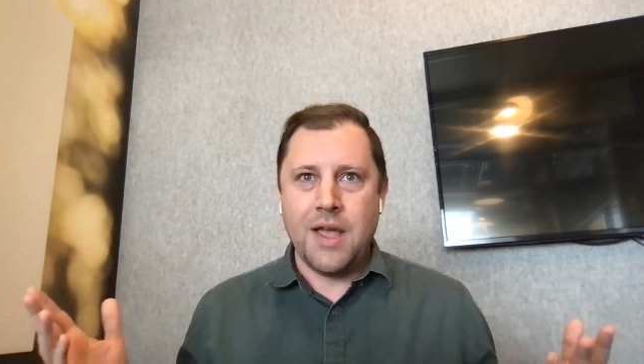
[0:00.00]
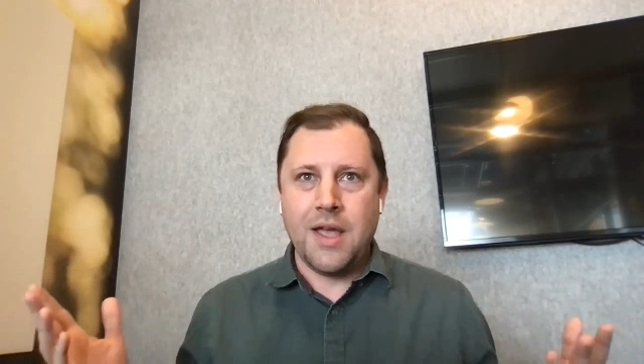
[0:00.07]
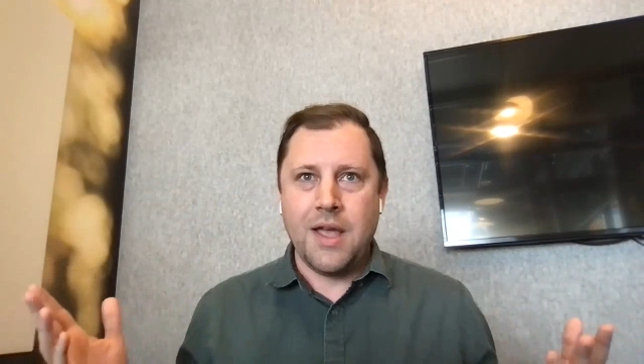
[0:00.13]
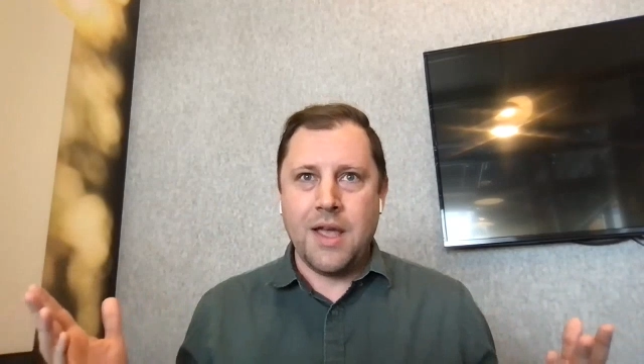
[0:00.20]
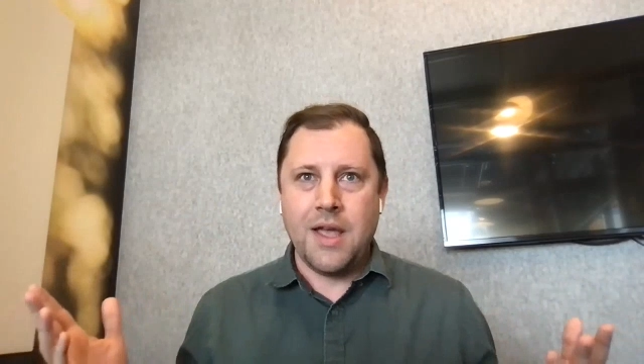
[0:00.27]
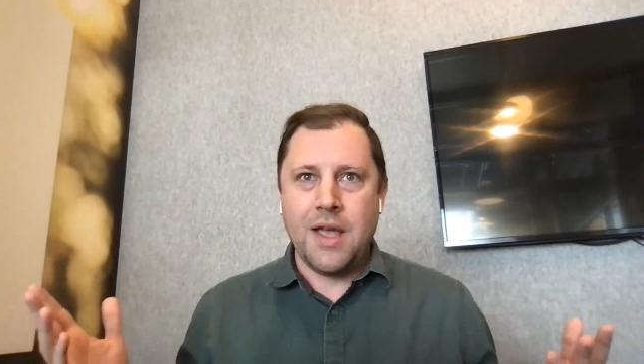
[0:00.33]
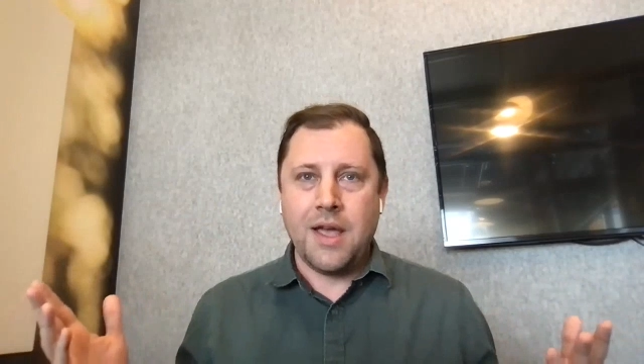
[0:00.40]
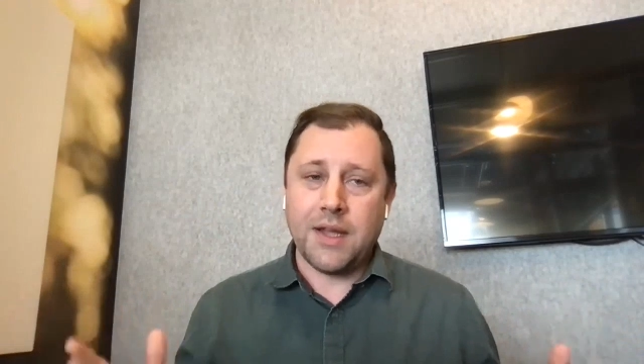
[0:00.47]

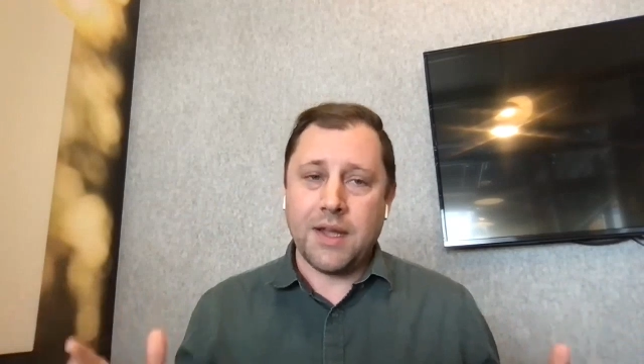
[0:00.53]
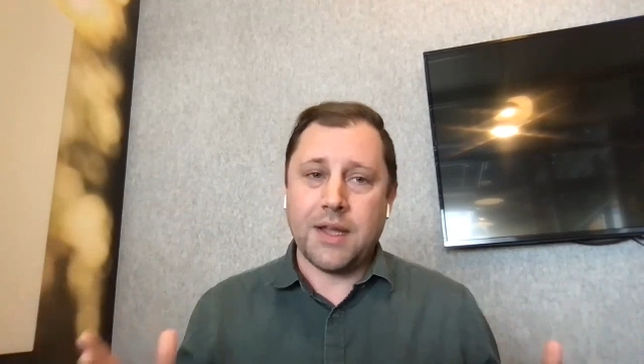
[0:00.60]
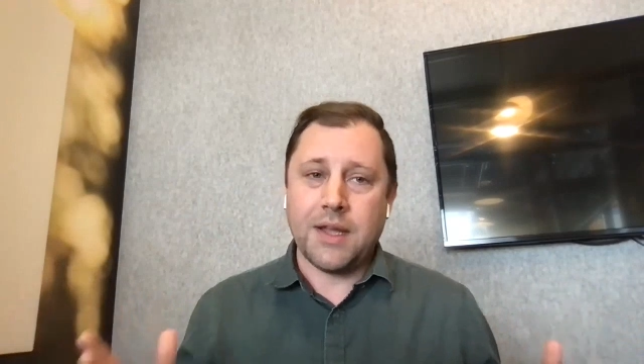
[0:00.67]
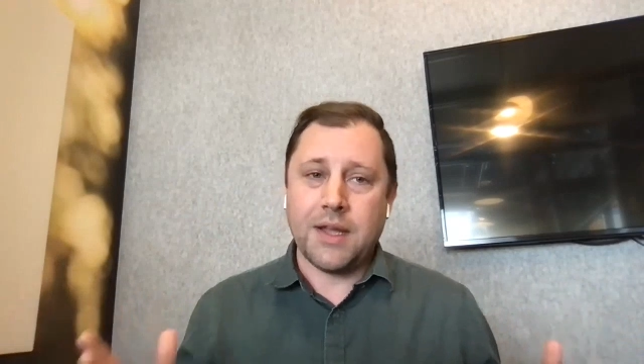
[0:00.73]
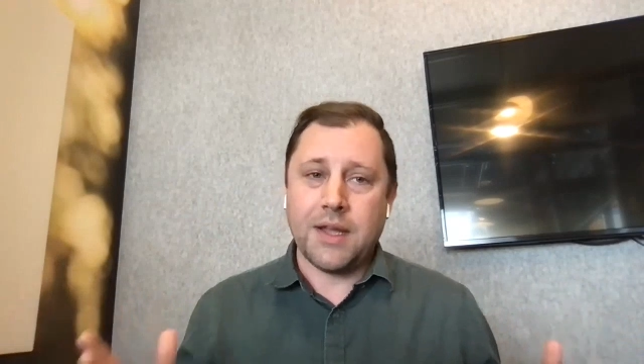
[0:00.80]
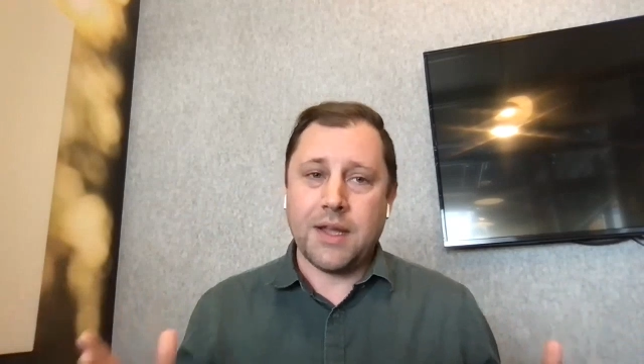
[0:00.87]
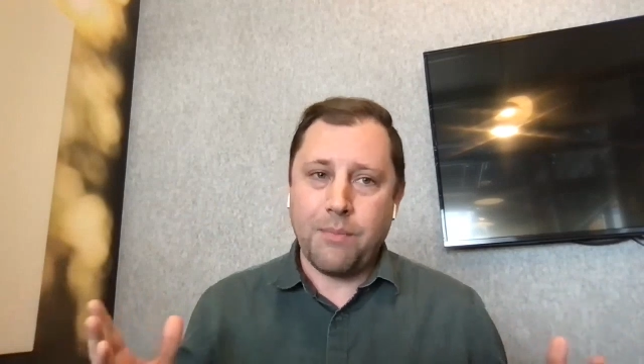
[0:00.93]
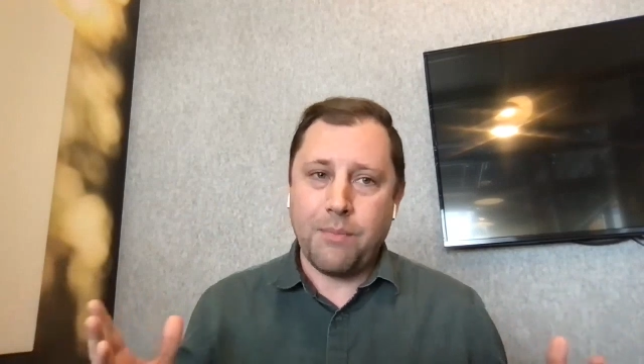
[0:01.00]
We think it's an
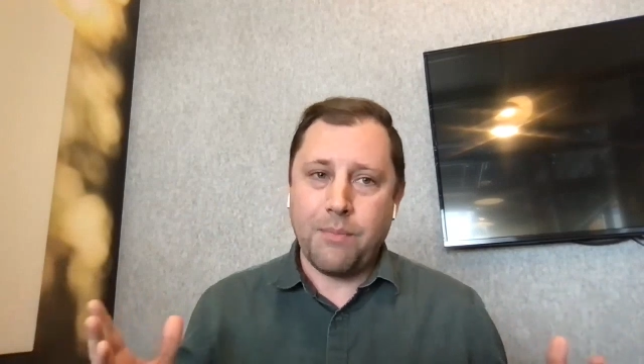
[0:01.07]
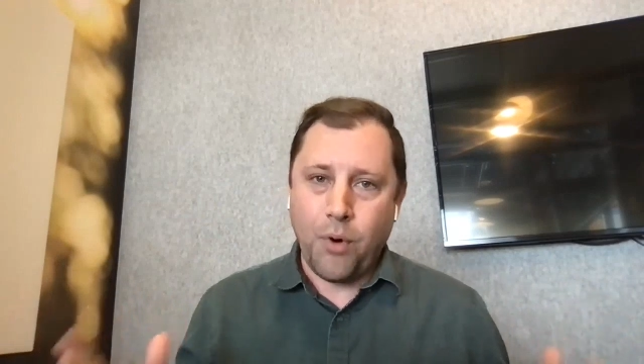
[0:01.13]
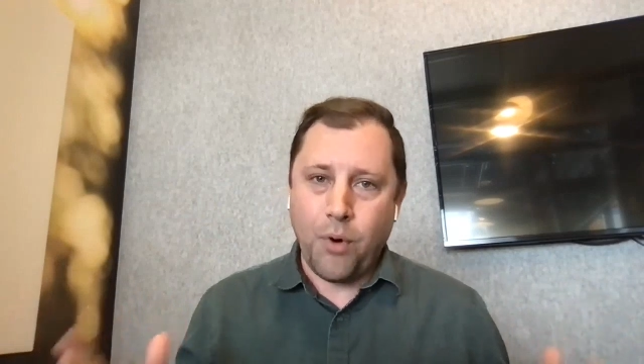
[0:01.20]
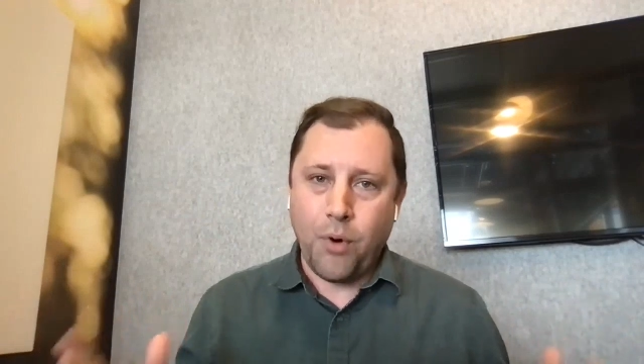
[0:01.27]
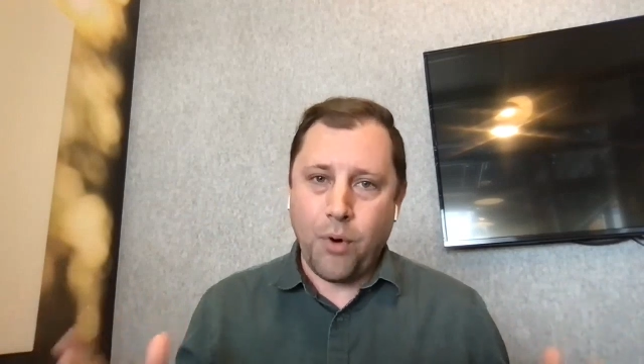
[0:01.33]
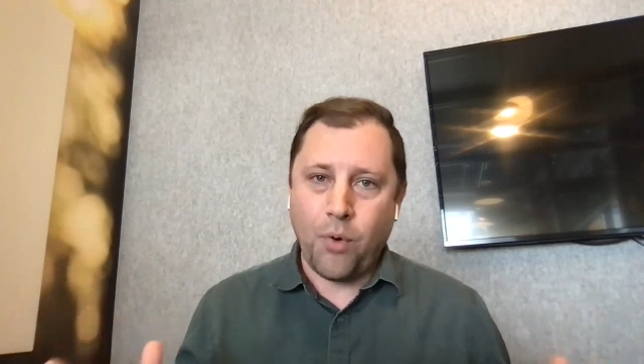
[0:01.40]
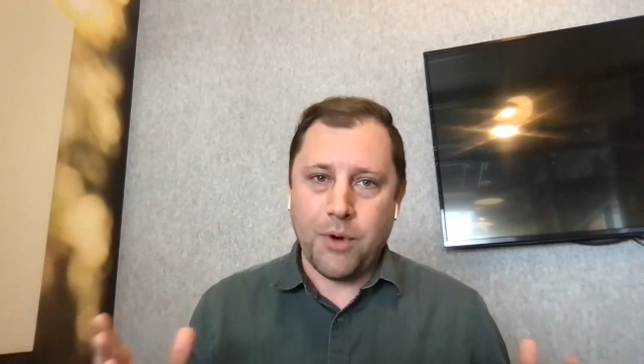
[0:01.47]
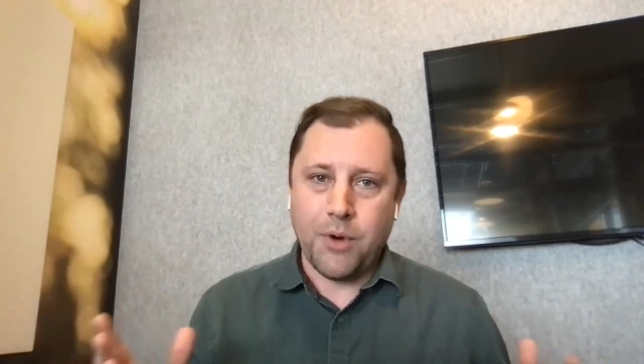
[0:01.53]
important
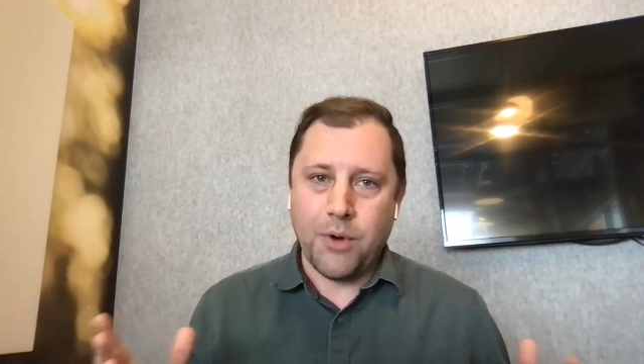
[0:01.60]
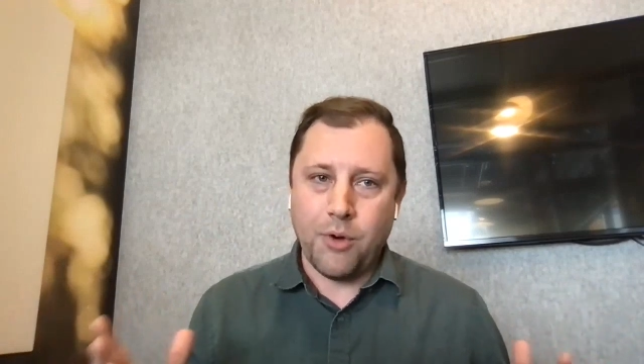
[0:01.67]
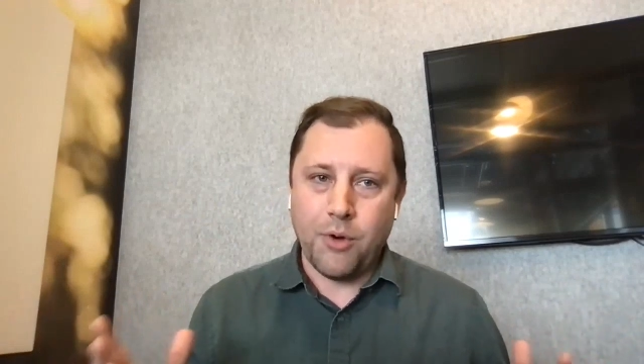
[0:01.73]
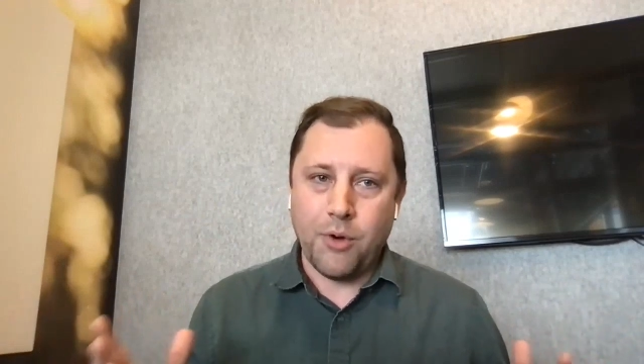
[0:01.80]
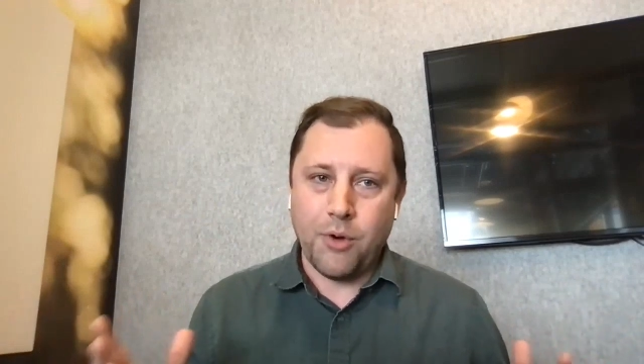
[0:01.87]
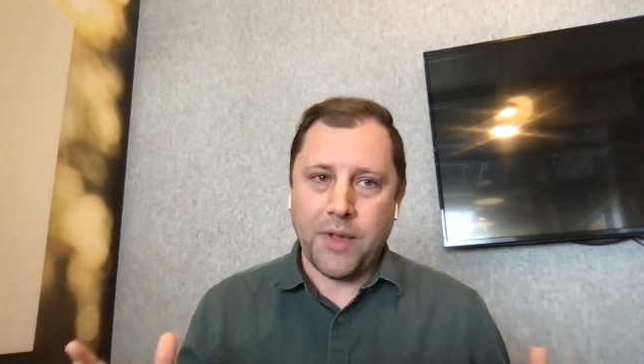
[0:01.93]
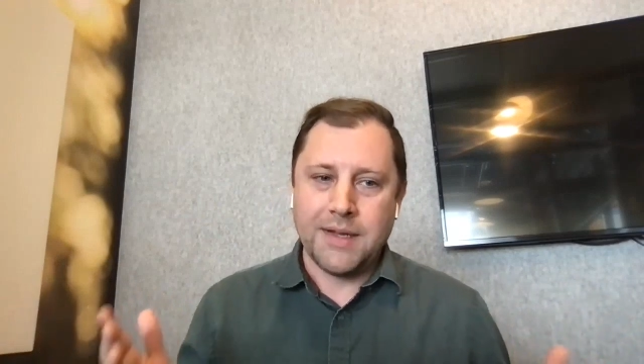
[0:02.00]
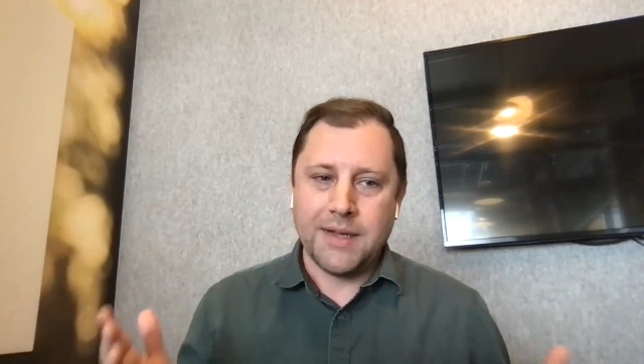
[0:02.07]
moment
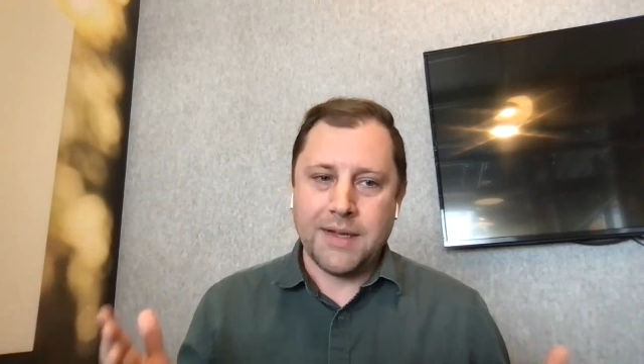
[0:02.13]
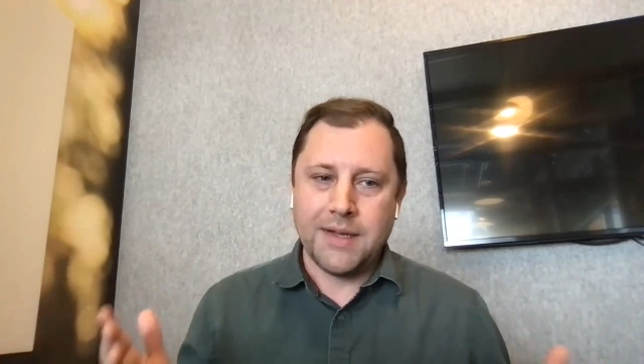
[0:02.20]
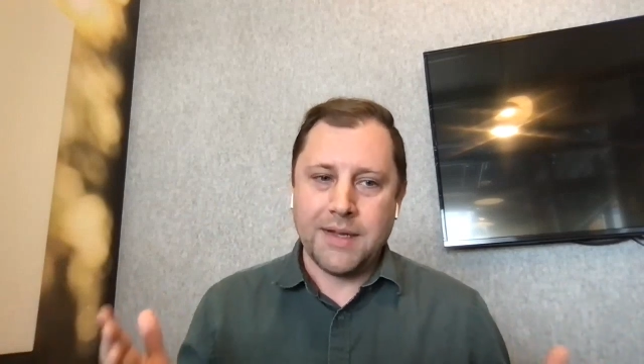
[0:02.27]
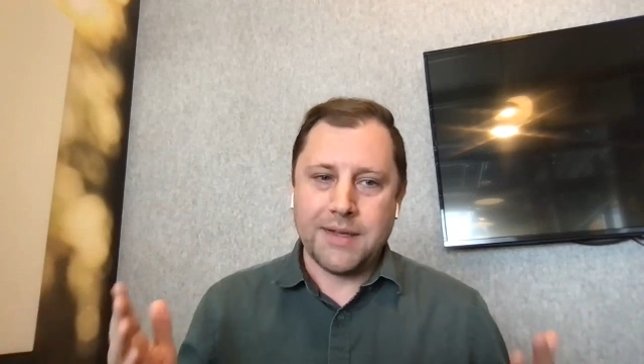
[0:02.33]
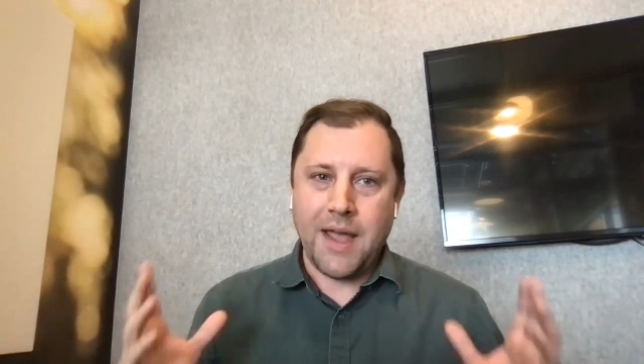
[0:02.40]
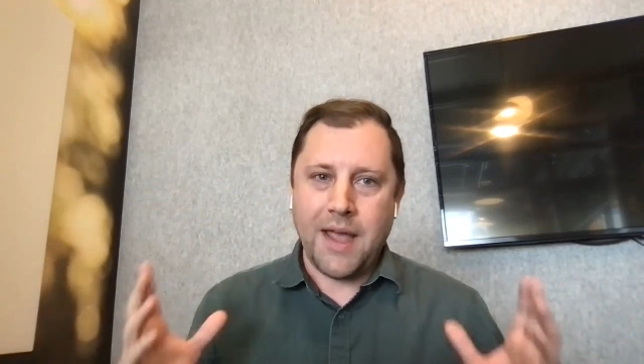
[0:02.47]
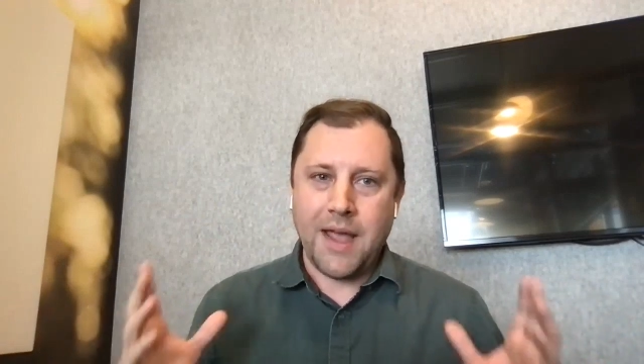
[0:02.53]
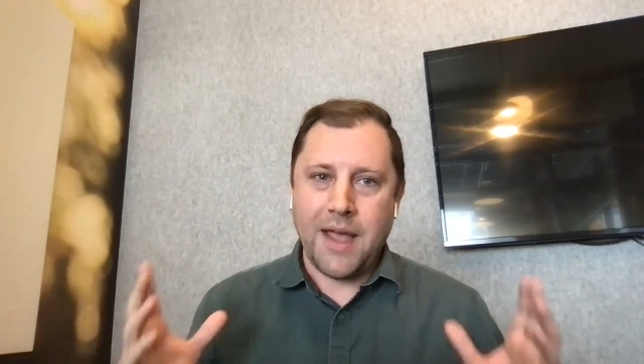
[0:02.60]
to say,
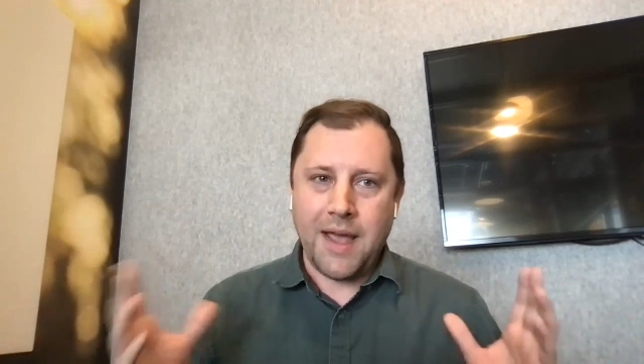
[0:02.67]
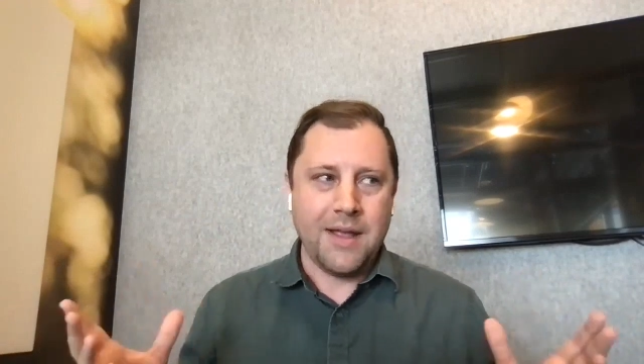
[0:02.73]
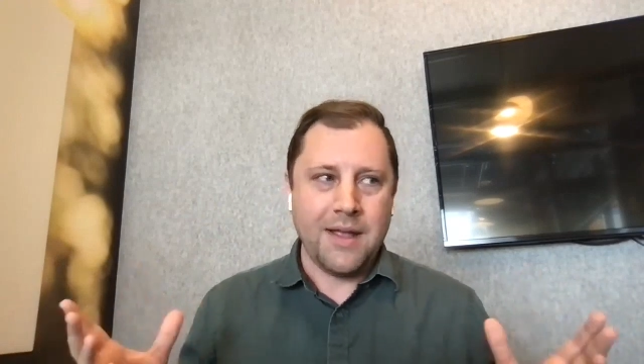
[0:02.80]
hey,